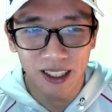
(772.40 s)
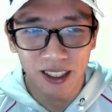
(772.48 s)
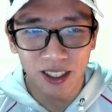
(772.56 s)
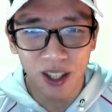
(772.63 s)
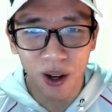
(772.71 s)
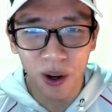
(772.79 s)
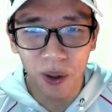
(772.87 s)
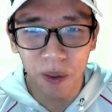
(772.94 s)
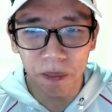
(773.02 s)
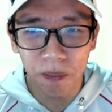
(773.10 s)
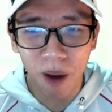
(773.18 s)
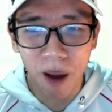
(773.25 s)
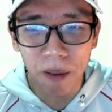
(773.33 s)
So
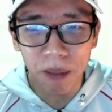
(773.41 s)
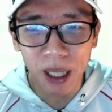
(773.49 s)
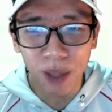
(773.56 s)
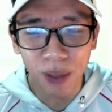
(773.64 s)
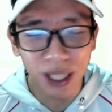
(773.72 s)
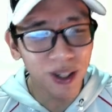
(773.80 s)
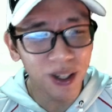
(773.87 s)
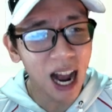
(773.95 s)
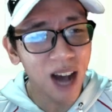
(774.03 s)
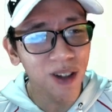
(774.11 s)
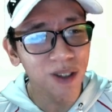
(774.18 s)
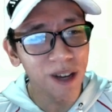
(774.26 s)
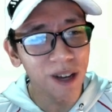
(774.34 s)
probably when you're
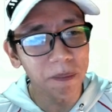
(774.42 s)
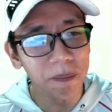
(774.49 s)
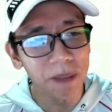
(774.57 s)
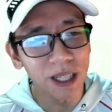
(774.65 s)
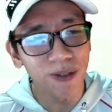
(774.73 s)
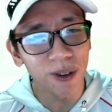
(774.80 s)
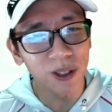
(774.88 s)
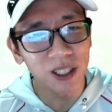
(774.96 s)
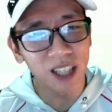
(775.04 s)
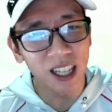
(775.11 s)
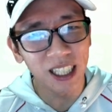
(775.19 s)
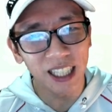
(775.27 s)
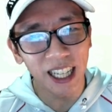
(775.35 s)
out of MP for
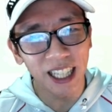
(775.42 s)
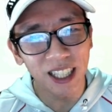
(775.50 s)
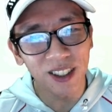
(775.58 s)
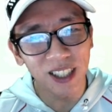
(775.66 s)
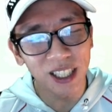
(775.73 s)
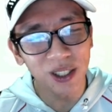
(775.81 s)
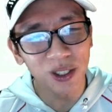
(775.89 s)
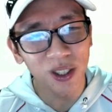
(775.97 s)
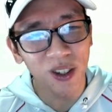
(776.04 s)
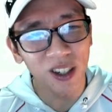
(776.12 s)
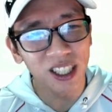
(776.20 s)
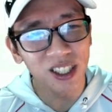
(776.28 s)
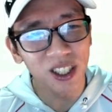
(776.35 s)
Sunny Day, you can use
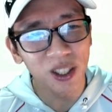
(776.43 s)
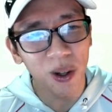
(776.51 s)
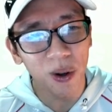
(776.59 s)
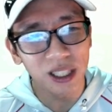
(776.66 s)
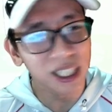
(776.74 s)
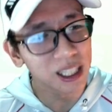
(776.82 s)
collision course.